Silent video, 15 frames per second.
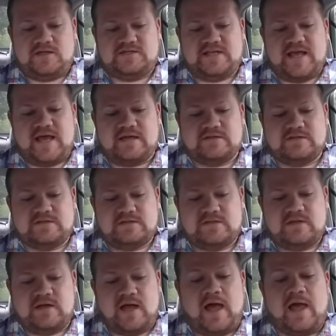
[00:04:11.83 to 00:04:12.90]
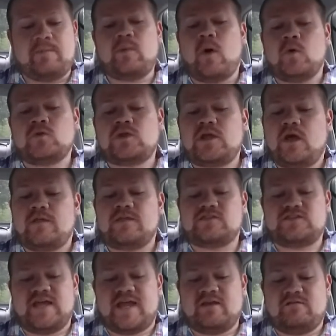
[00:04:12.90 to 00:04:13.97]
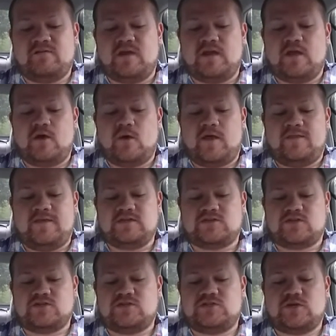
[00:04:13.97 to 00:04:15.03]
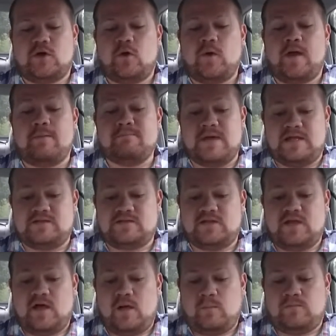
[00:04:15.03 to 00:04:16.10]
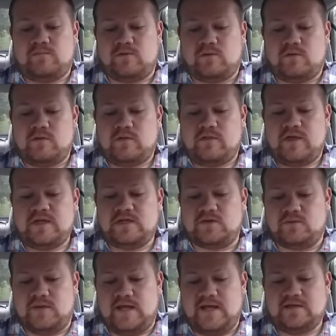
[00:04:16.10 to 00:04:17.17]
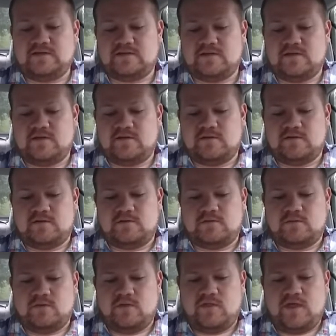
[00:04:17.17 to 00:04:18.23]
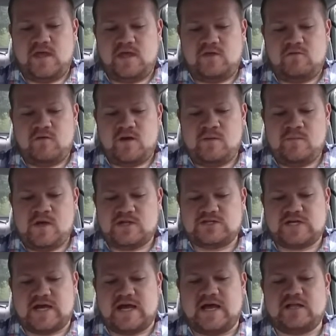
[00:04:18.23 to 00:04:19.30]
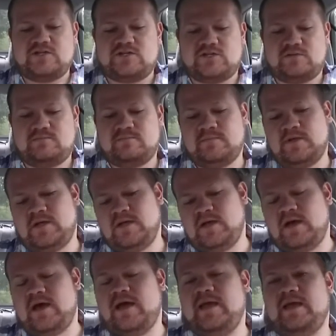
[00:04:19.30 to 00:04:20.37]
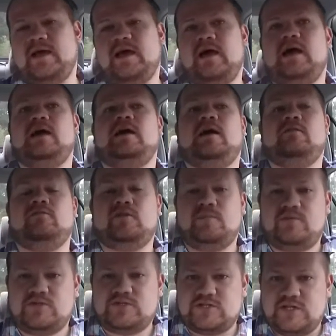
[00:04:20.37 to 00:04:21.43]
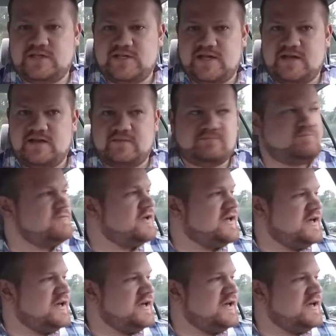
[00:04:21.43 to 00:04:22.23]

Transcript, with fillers: He says, I'm only on the second video, and these are so immensely helpful. Thank you, Nate. Well, thank you very much, Kaj. I uh, I really appreciate that. I,